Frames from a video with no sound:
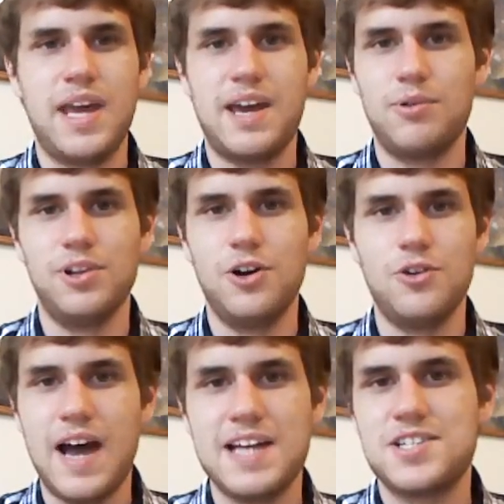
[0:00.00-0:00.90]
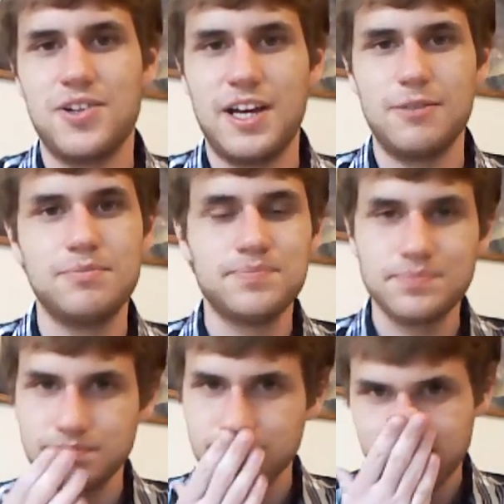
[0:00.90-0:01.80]
reload faster than.
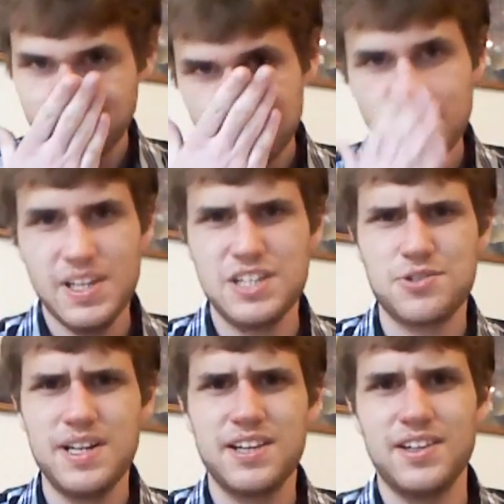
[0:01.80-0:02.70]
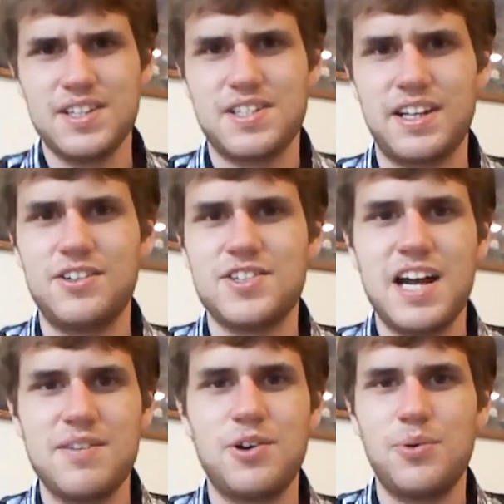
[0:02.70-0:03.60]
It's ridiculous. Like, there's not
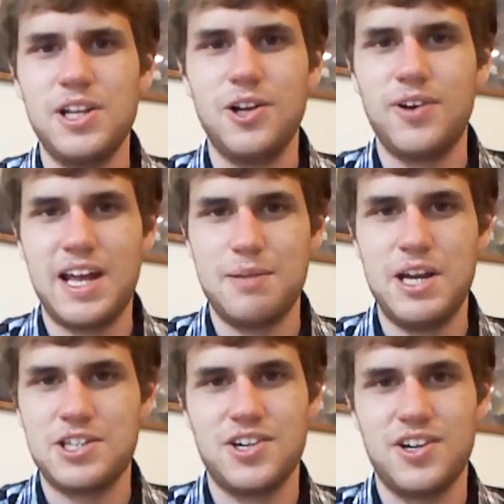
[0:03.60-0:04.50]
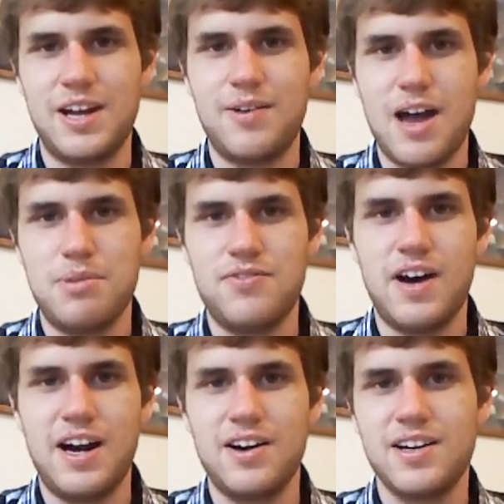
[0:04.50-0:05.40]
even a reload animation on that rapid
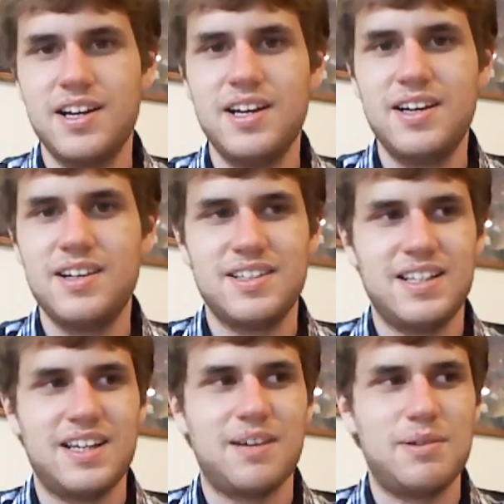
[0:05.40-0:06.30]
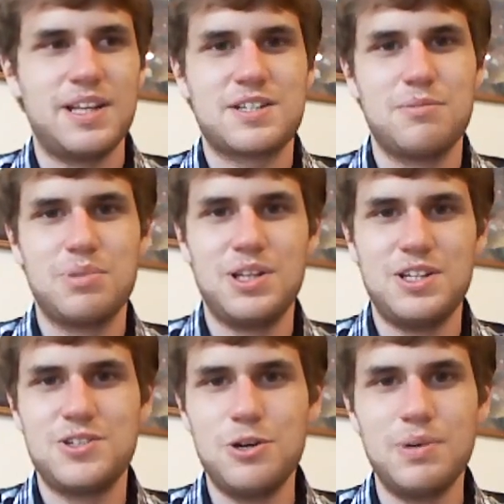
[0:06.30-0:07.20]
fire. I mean, that's completely
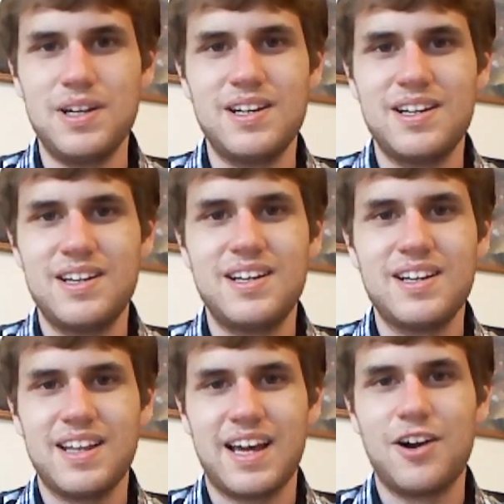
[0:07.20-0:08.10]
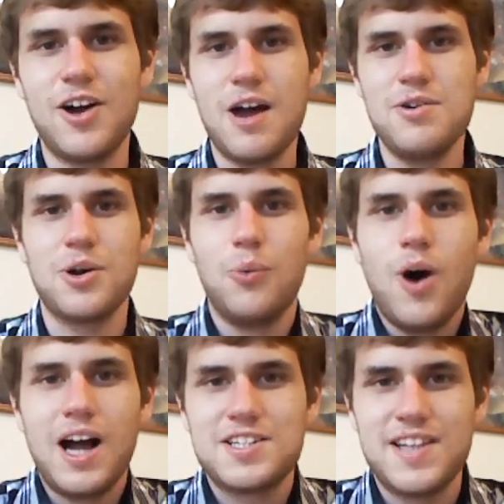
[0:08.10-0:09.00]
stupid. Like, I don't know how you could
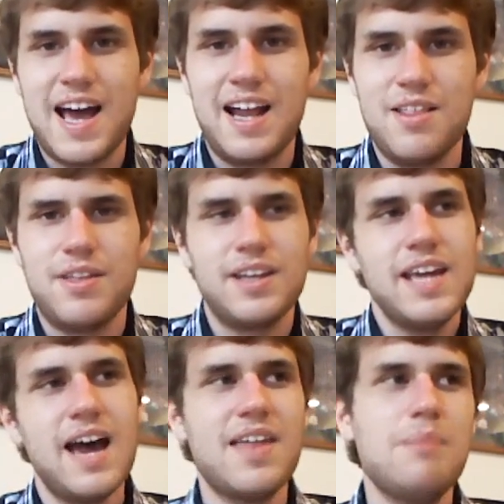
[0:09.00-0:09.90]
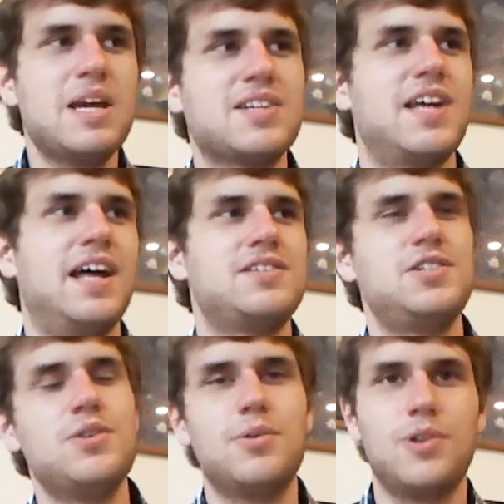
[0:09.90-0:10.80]
watch that and think, yeah, that makes sense. You
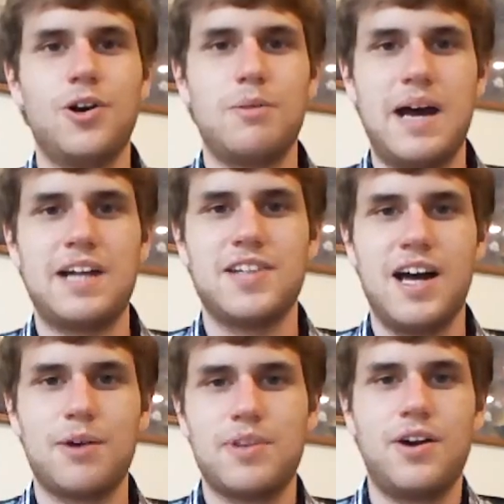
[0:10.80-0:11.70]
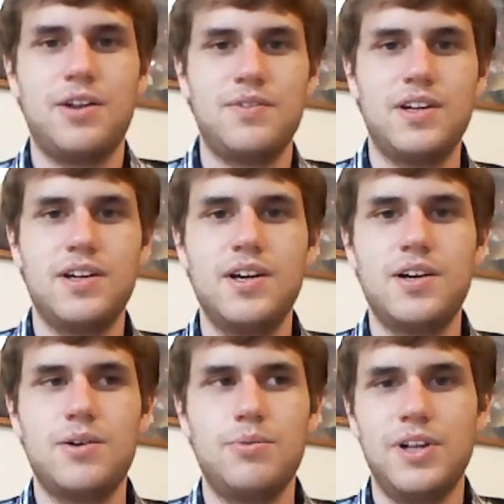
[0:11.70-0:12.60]
could reload a matchlock without even
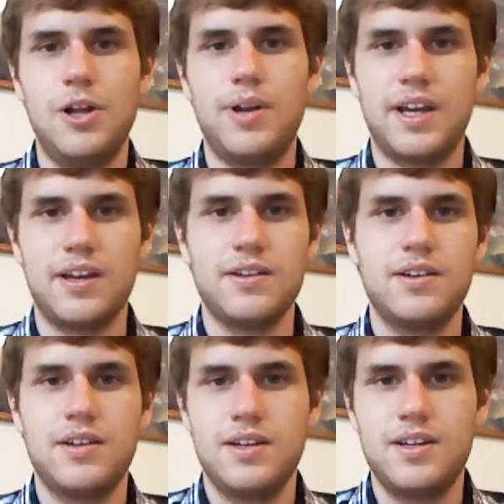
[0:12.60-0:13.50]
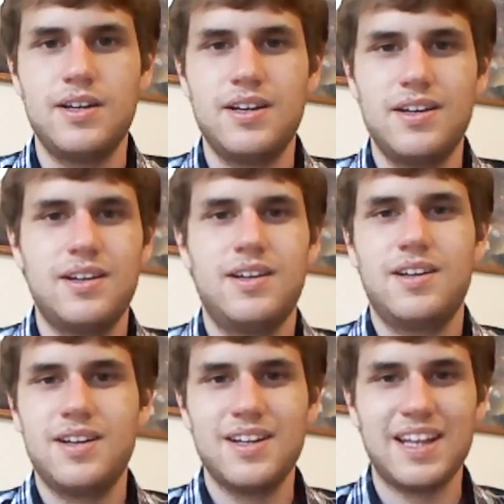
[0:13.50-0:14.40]
reloading it.
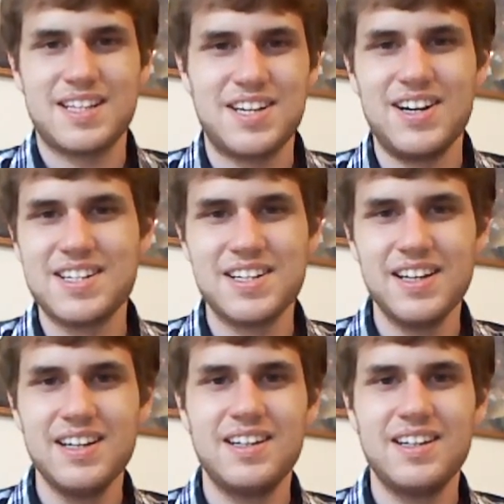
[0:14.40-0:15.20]
Like, seriously?